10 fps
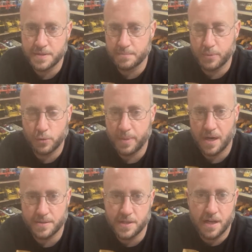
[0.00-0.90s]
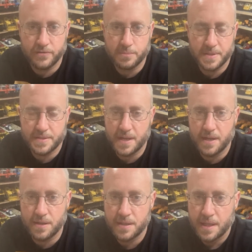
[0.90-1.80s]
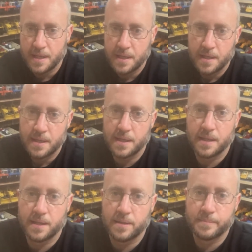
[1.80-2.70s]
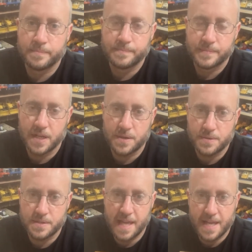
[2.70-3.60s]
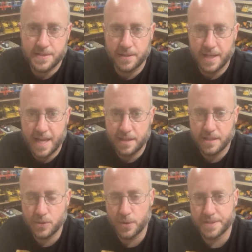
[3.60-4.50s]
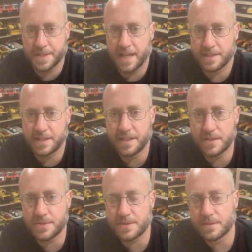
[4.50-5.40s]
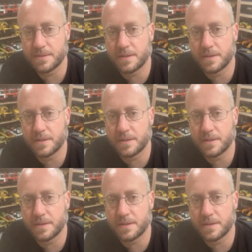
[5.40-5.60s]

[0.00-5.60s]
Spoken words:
and pull parts off them to sell. There's Gasoline Alley Toys and Antiques